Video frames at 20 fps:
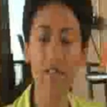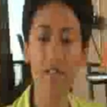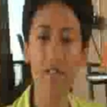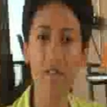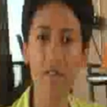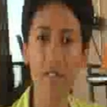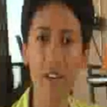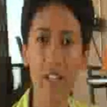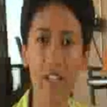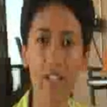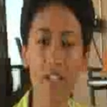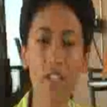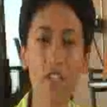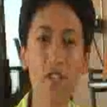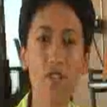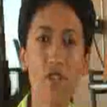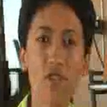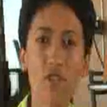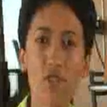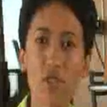
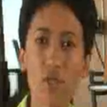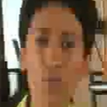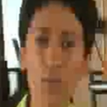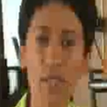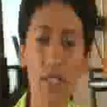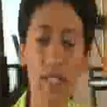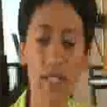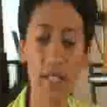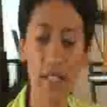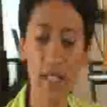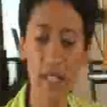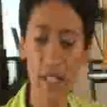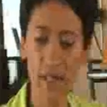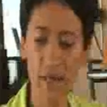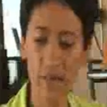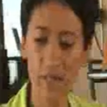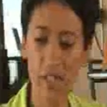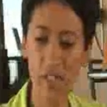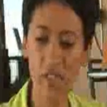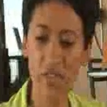inviting, sweet
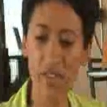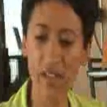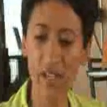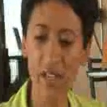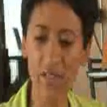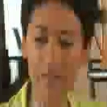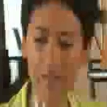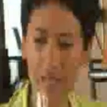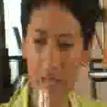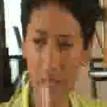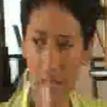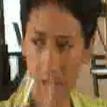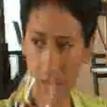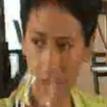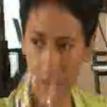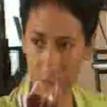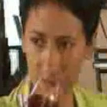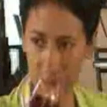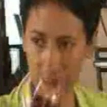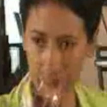licorice
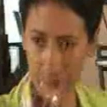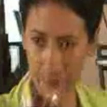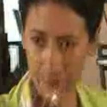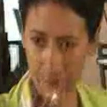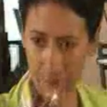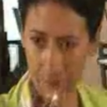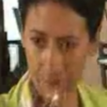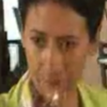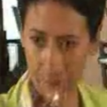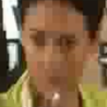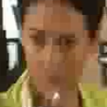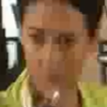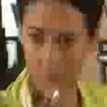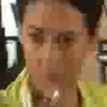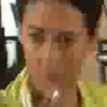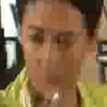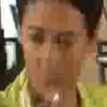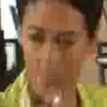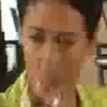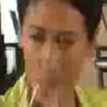flavors,
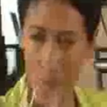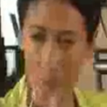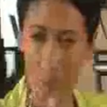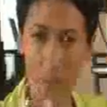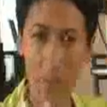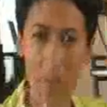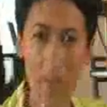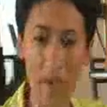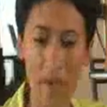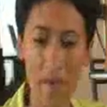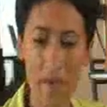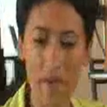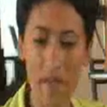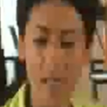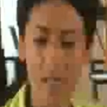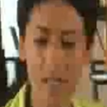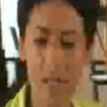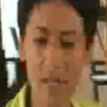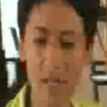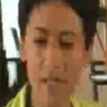with
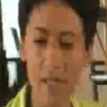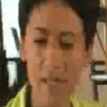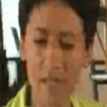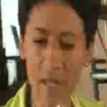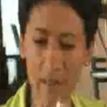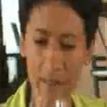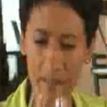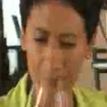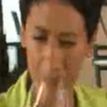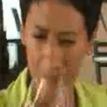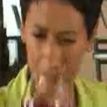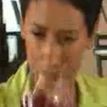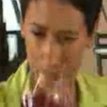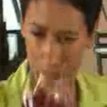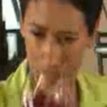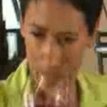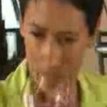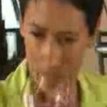berries and some